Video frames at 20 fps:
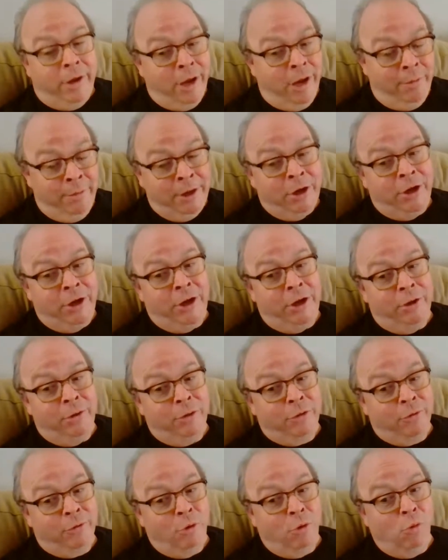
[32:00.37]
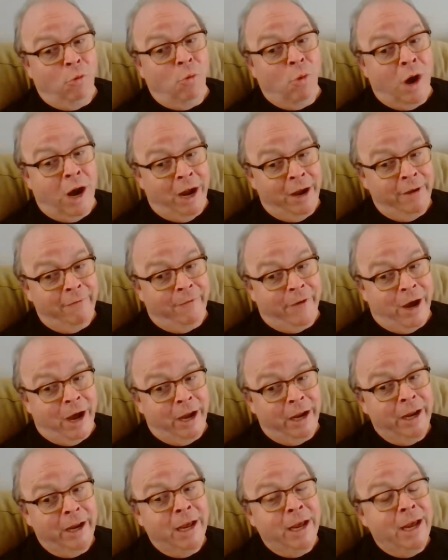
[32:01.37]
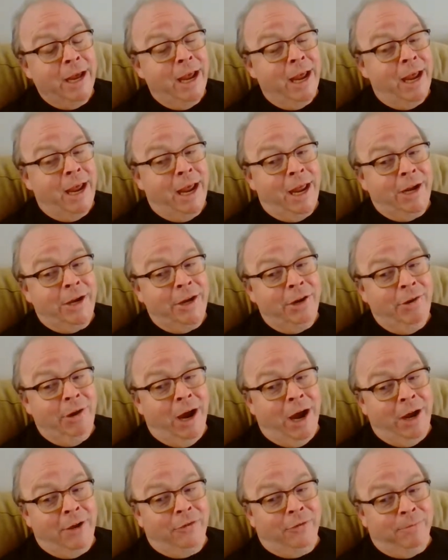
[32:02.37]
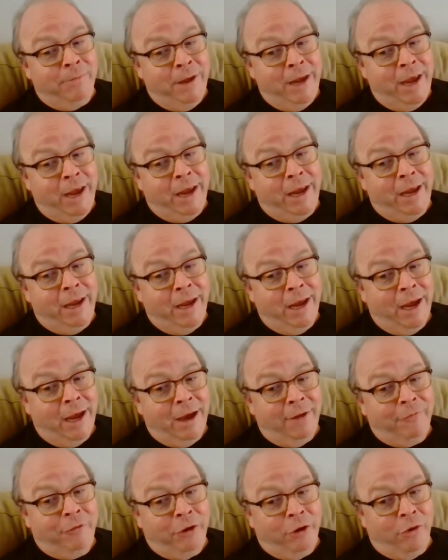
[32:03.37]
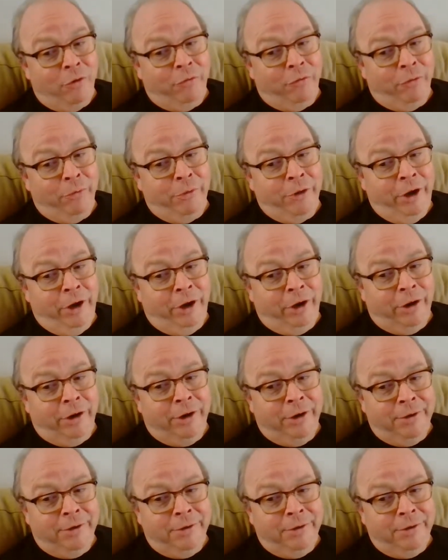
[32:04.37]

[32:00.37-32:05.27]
coming to you through Wi-Fi, and you guys may have to go from there.